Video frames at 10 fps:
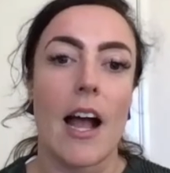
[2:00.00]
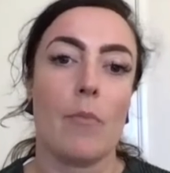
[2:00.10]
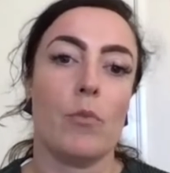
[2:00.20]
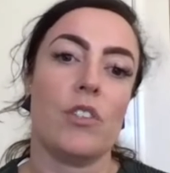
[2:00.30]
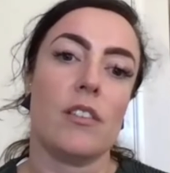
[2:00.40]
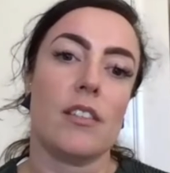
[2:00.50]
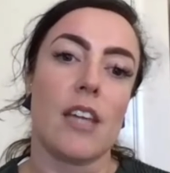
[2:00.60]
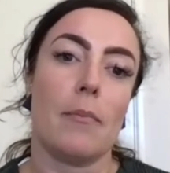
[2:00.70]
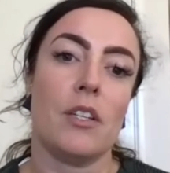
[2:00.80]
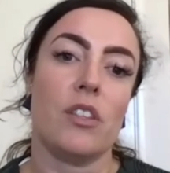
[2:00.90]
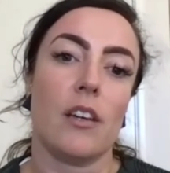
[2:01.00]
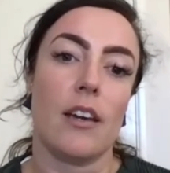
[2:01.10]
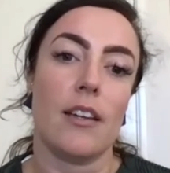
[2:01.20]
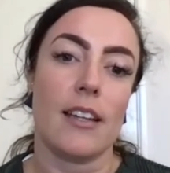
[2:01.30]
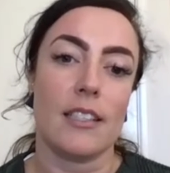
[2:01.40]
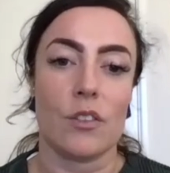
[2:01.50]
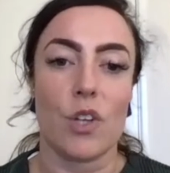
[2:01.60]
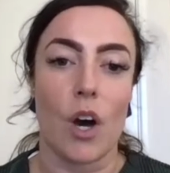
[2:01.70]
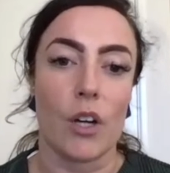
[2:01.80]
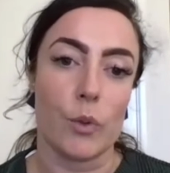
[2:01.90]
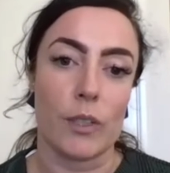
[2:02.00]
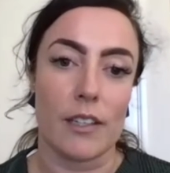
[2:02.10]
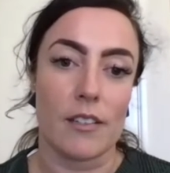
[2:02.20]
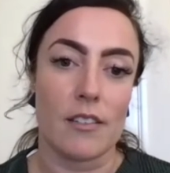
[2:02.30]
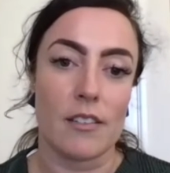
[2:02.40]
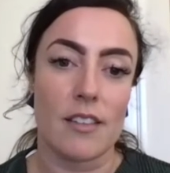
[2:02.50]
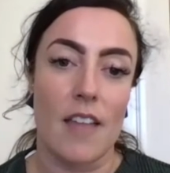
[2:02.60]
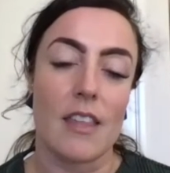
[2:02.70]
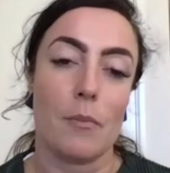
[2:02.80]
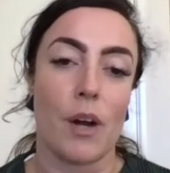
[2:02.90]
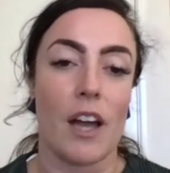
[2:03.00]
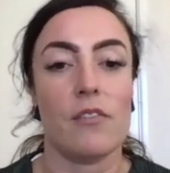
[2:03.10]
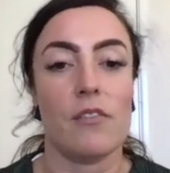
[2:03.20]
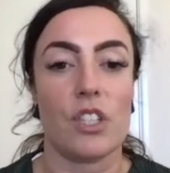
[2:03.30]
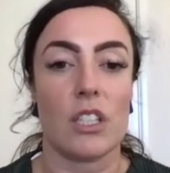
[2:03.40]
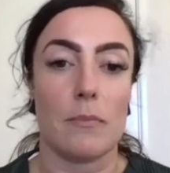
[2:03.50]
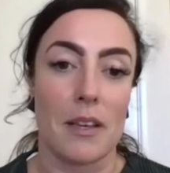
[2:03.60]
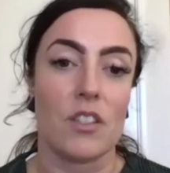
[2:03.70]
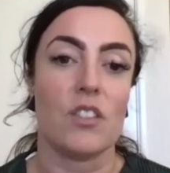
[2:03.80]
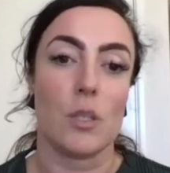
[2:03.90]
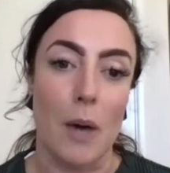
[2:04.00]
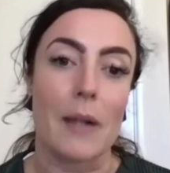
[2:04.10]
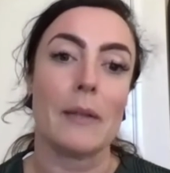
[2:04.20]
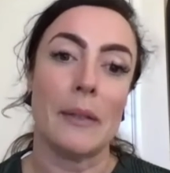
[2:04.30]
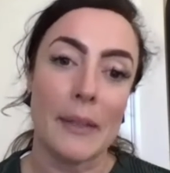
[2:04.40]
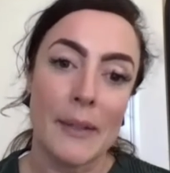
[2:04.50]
um, which is established their ideal target audience and their brand vision and message as well